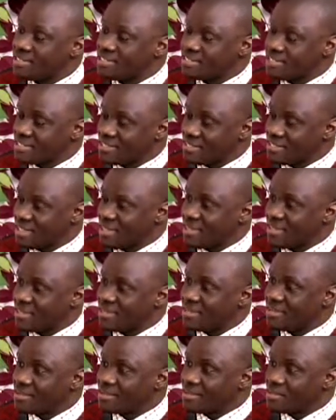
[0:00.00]
cars. Yeah,
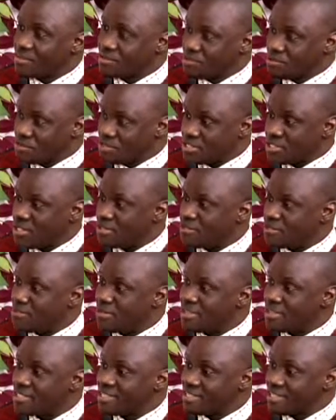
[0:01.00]
used to save
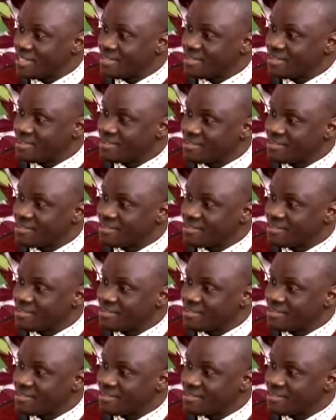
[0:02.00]
money. Yeah.